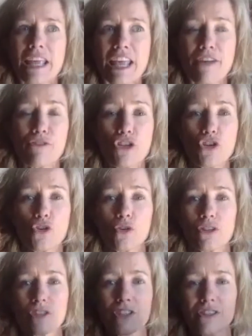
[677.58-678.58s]
if
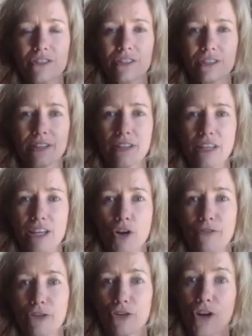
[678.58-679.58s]
you are just,
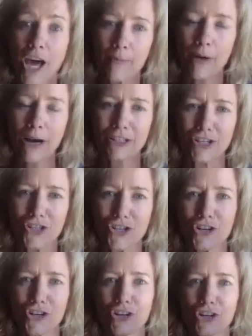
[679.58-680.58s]
if you're not a
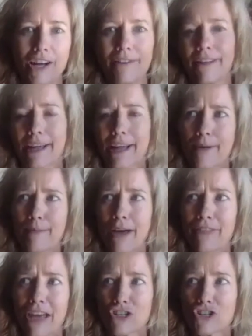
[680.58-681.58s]
practitioner and you're kind of like, I'm
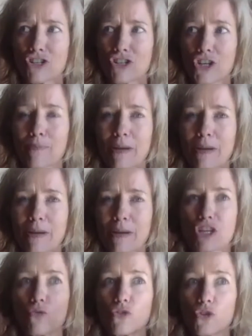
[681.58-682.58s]
not that sure, but
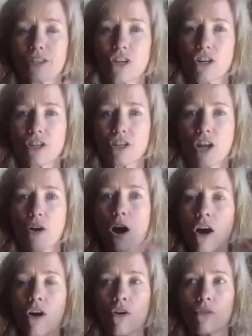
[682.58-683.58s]
you sort of start to
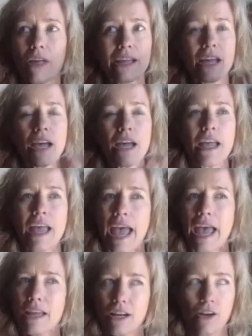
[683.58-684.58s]
know, oh, like,
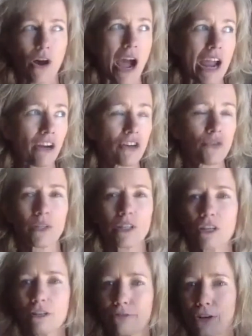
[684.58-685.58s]
iron's
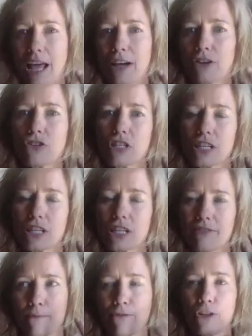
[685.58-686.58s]
really good for energy
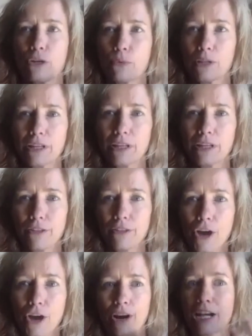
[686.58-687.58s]
if I'm feeling really
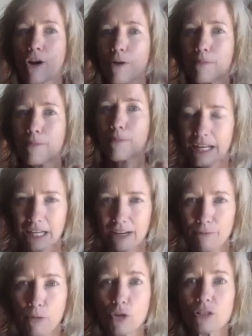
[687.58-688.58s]
low, or I know I'm not
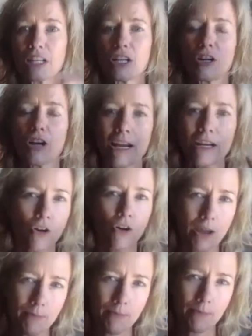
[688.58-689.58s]
getting enough protein, or I
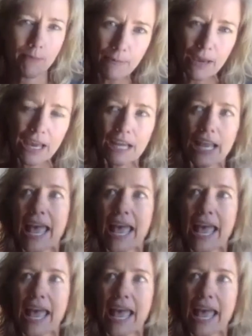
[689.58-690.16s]
know I'm anemic,